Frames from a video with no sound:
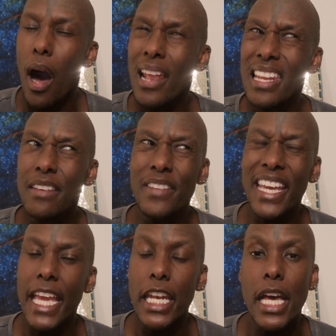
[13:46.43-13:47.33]
are
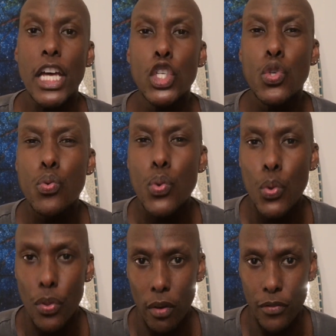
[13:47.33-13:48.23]
living in a
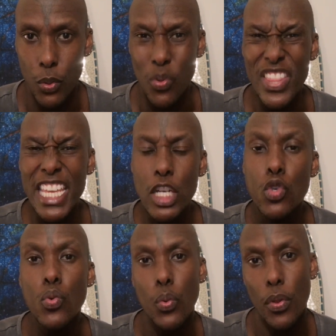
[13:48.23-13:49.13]
truth of you, the
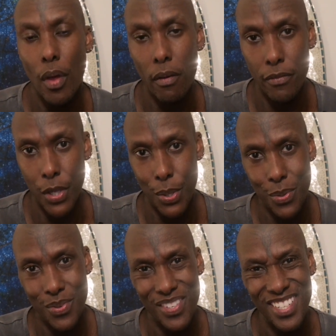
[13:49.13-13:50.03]
truth of you.